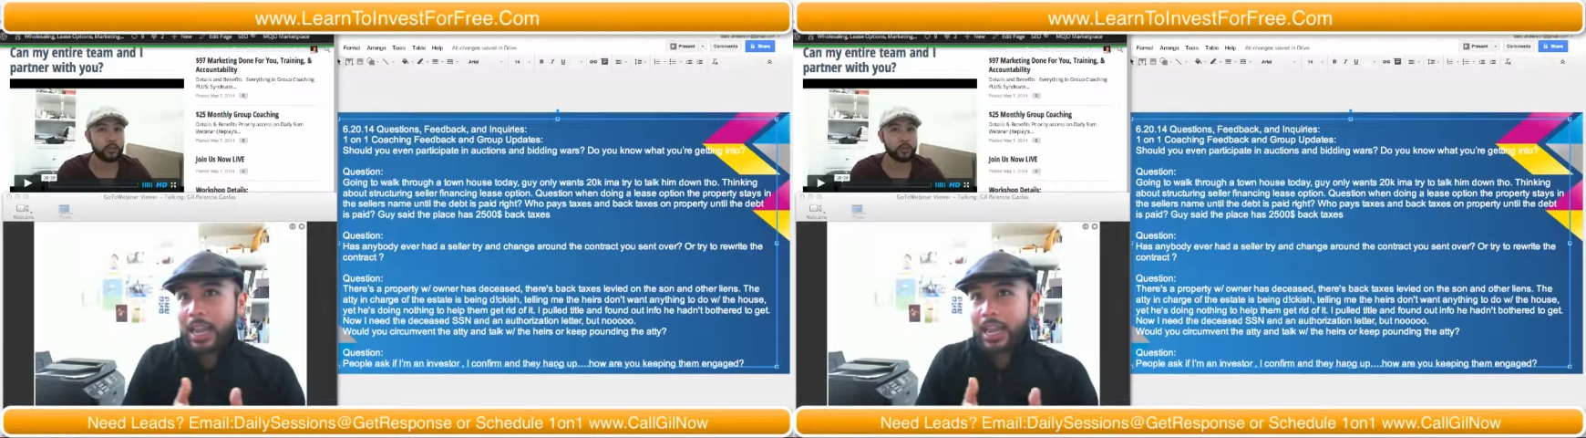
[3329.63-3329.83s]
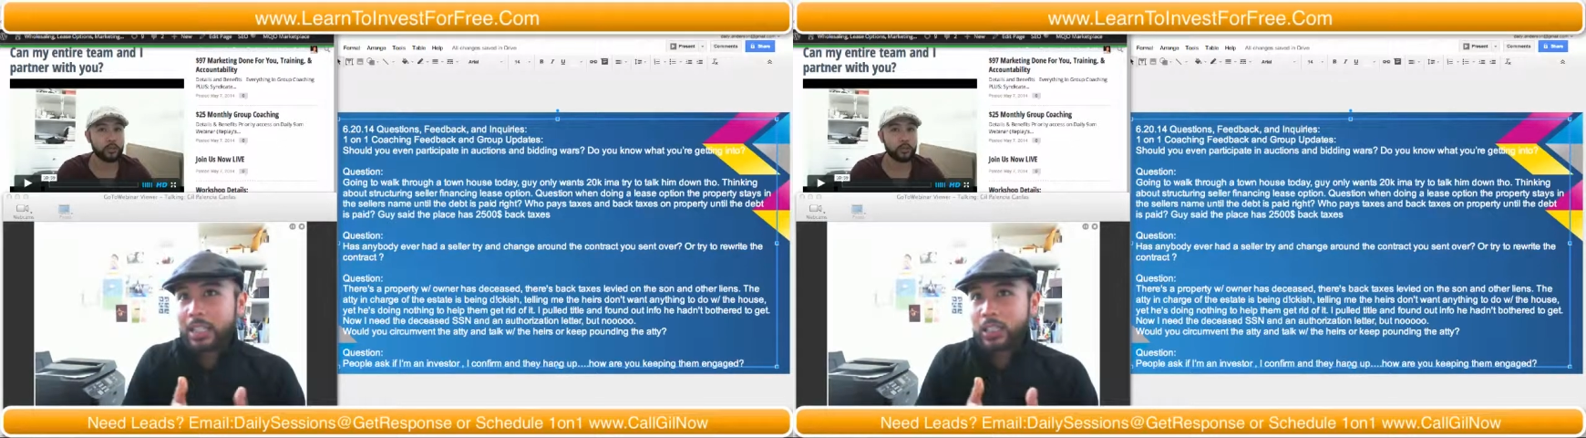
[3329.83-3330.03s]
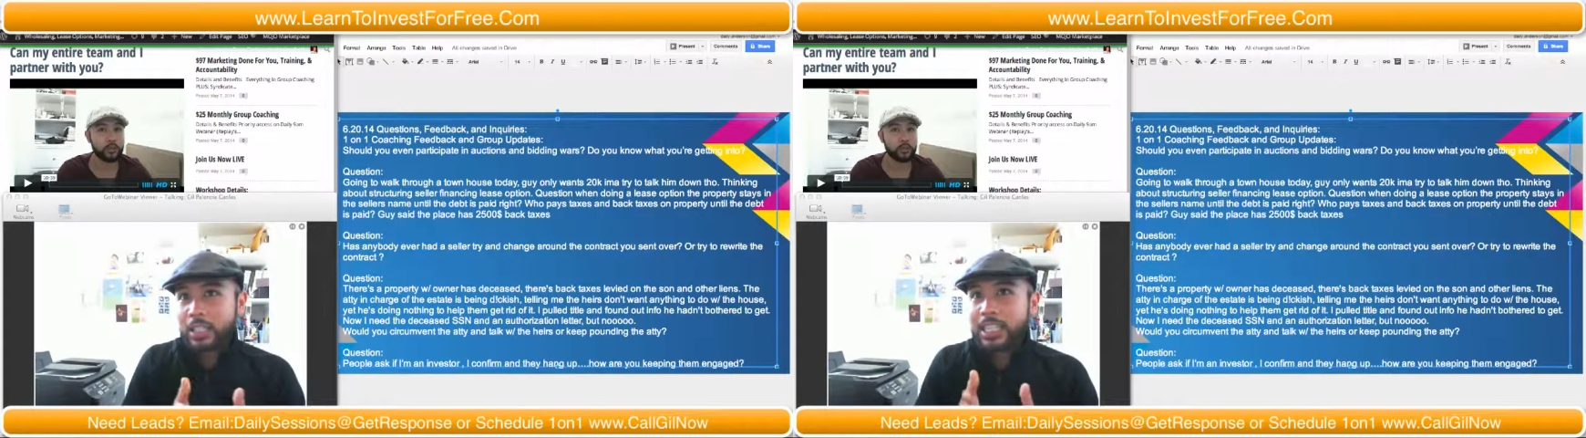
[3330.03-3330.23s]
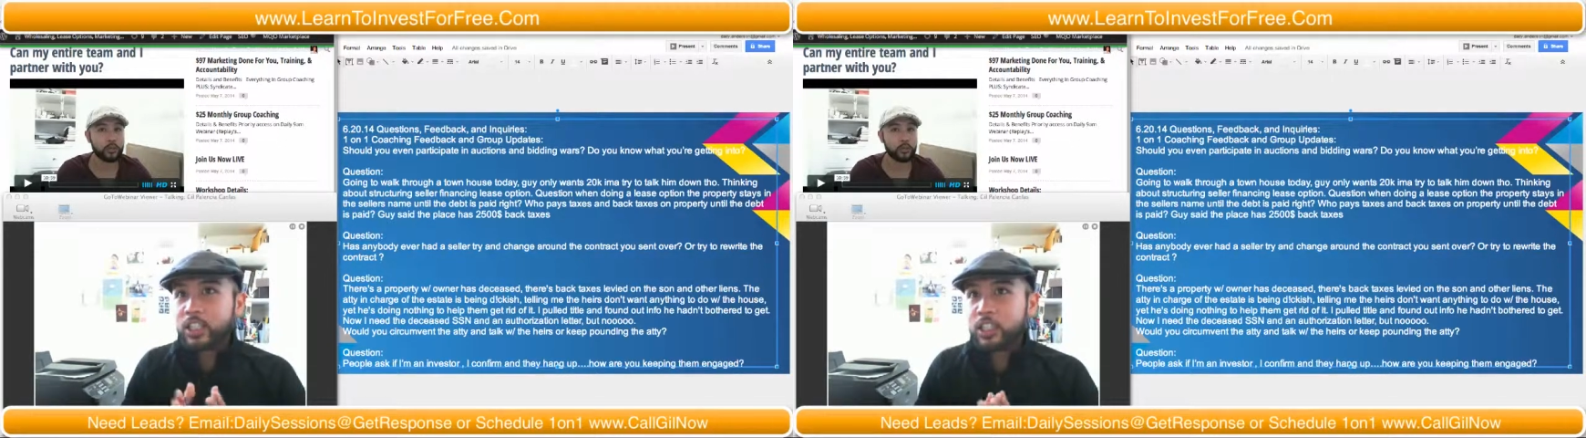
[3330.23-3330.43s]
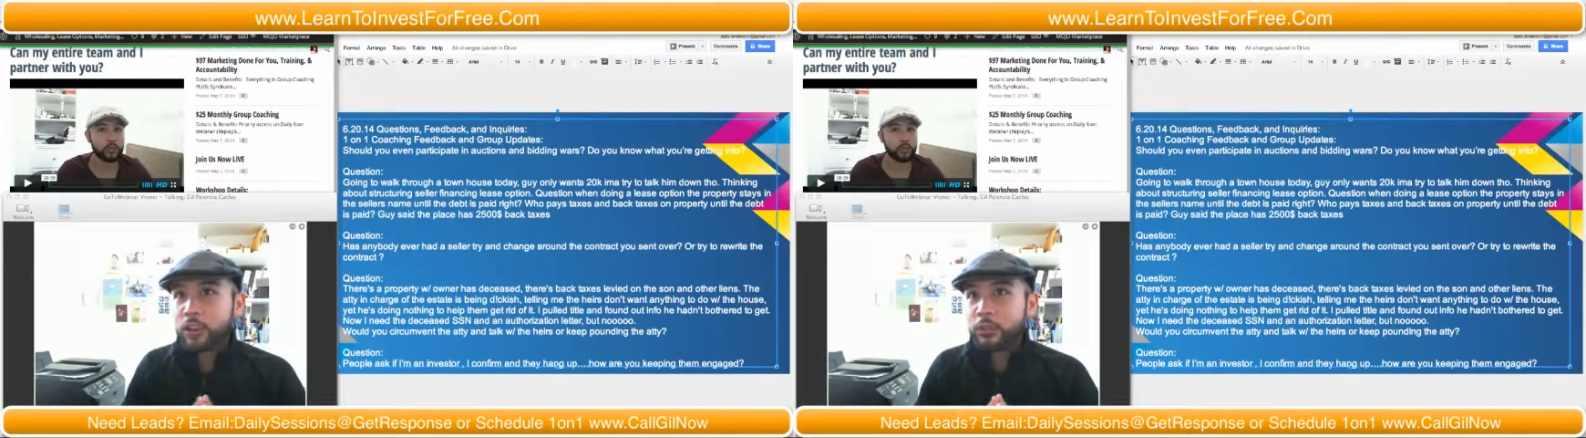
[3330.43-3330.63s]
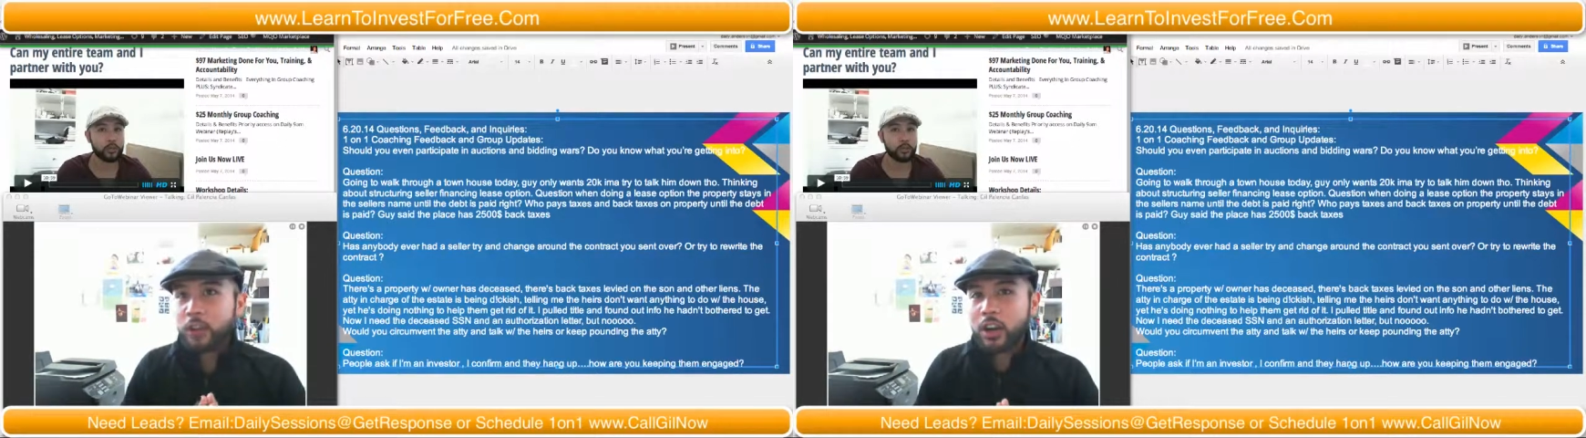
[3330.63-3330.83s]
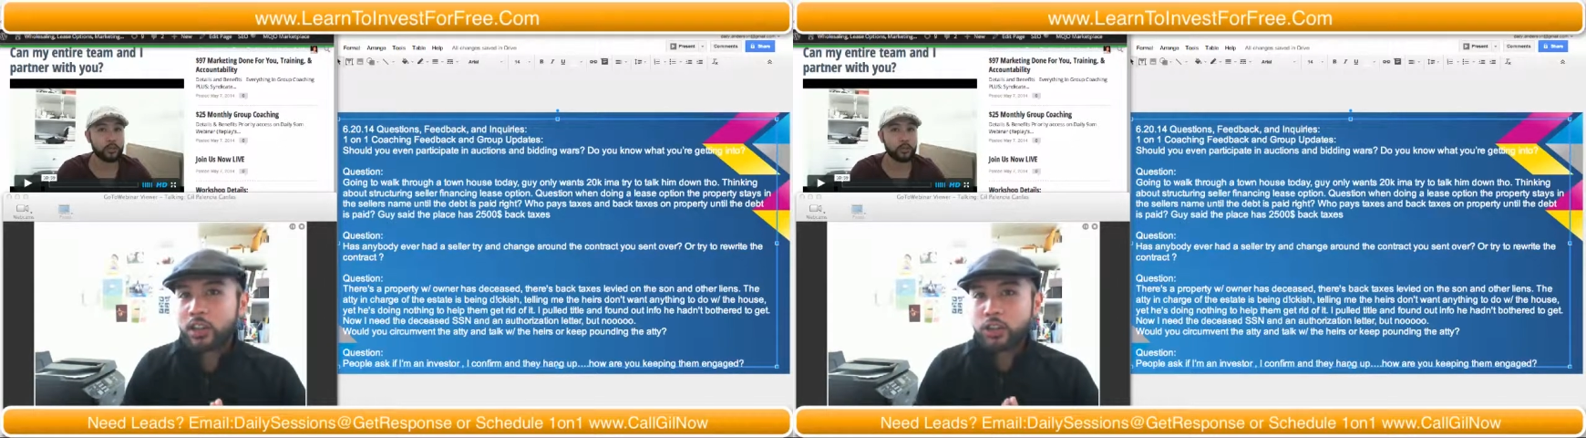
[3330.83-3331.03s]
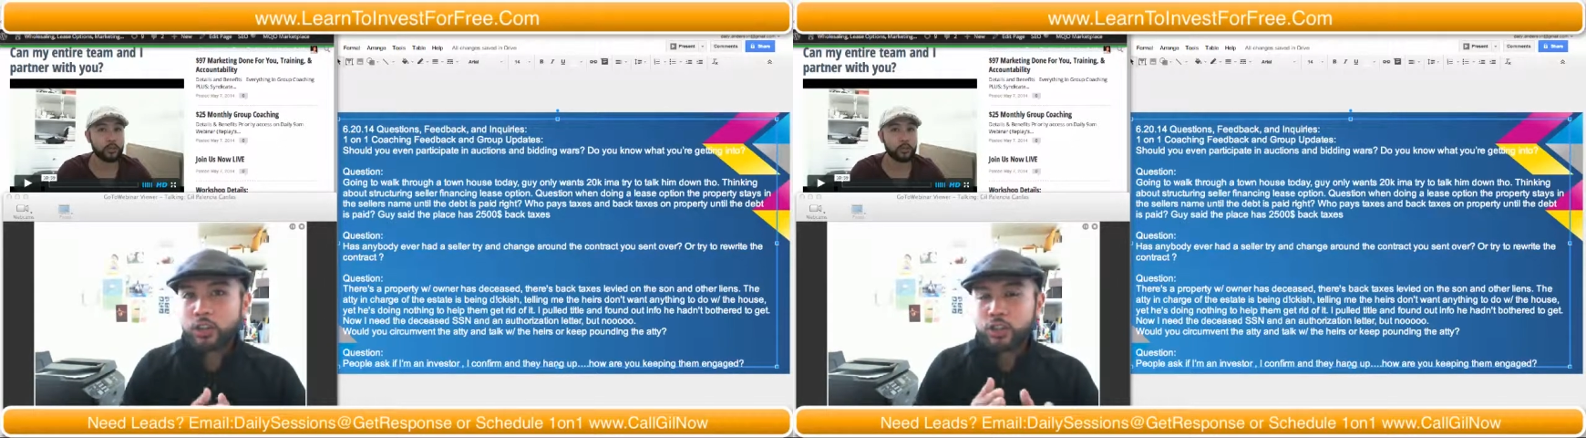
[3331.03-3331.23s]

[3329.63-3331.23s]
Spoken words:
It's easier for us